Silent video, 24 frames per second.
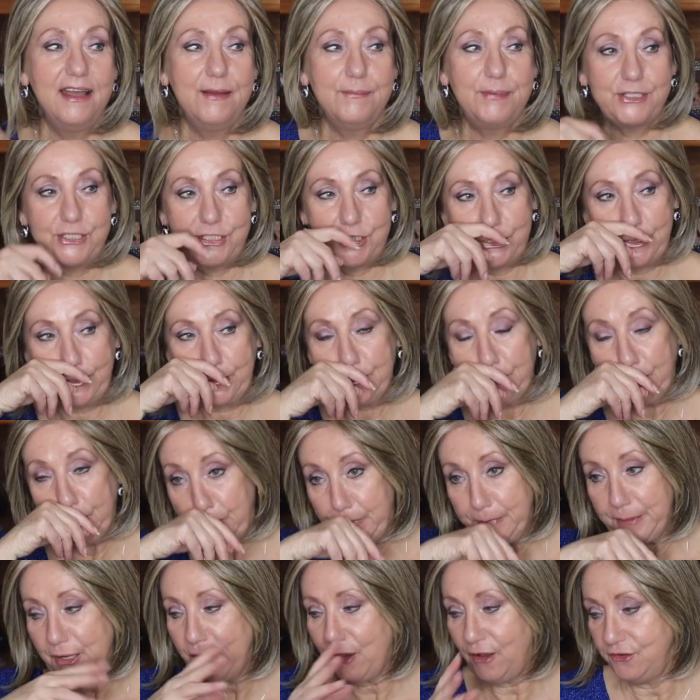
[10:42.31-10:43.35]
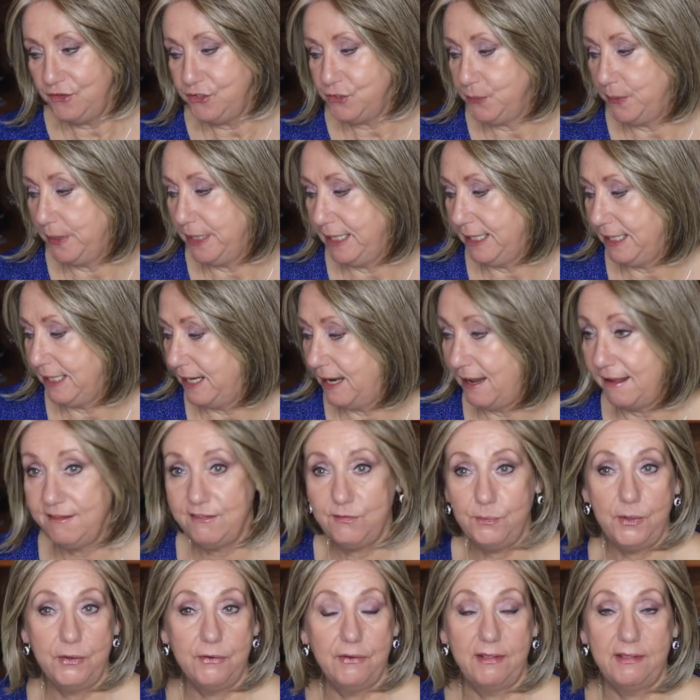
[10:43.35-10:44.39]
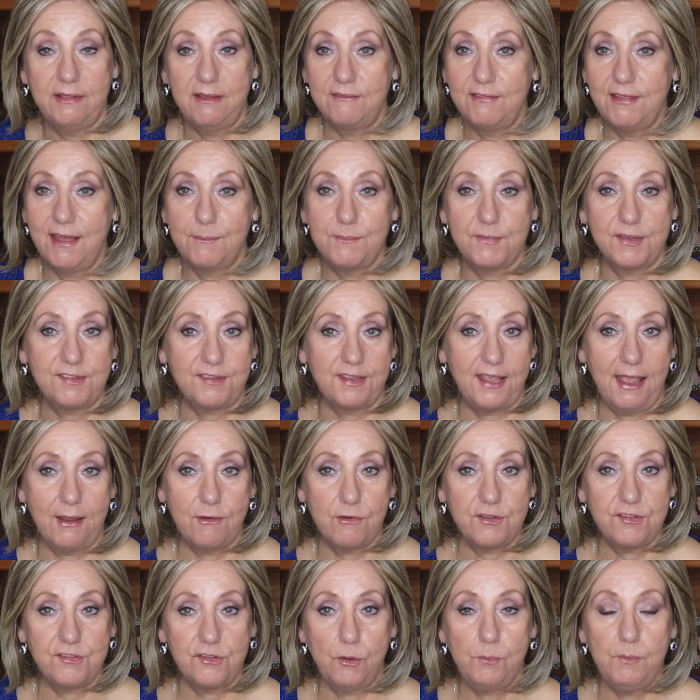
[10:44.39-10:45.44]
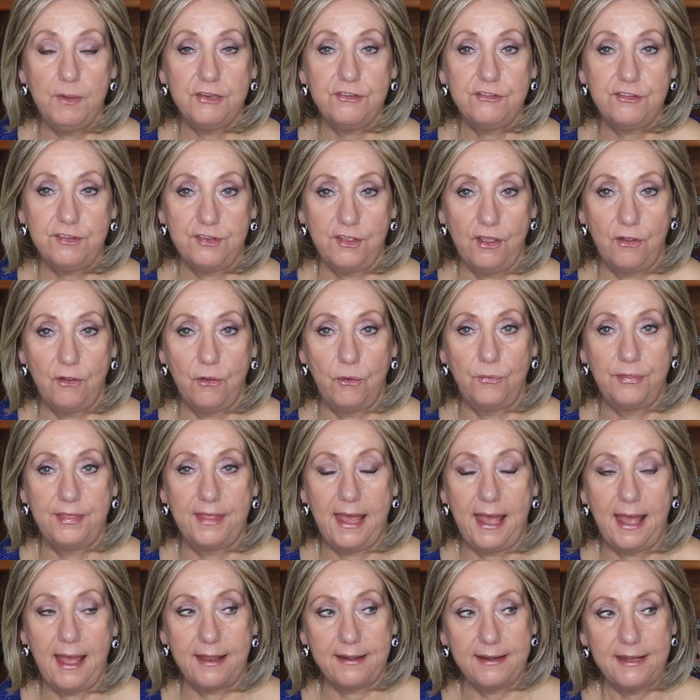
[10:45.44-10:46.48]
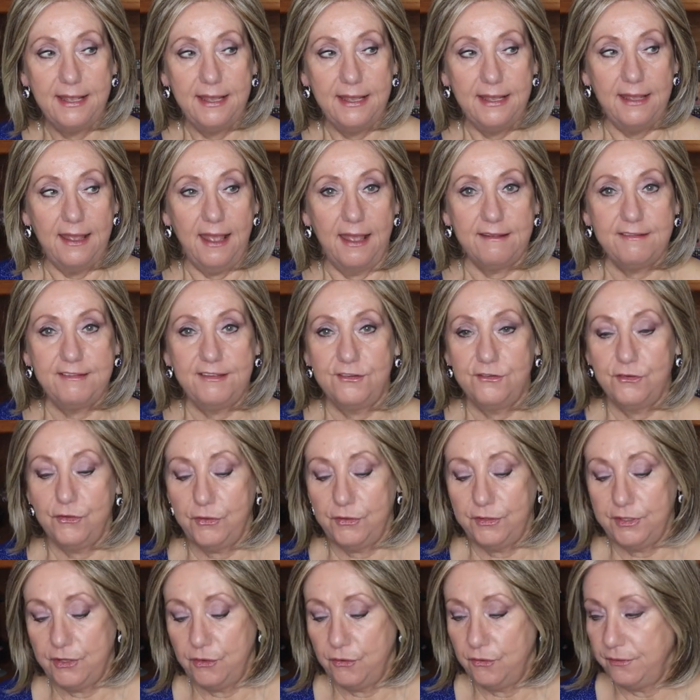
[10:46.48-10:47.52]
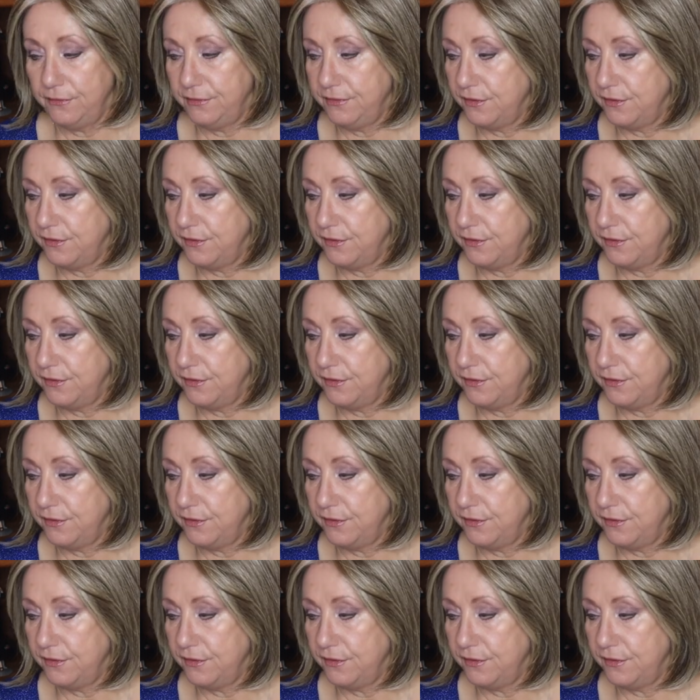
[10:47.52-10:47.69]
But she turned me on to it, and I swear I love that mascara so much so that I said earlier,